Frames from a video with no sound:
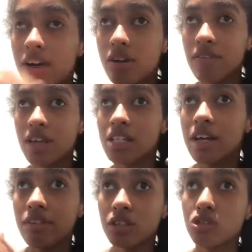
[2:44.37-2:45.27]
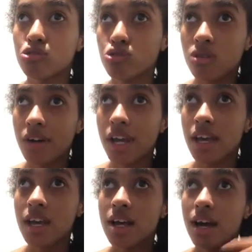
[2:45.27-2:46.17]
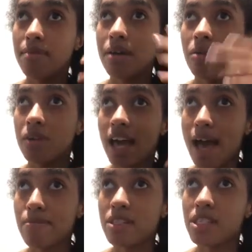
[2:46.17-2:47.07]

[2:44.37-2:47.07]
don't know if you guys have heard the story about what happened to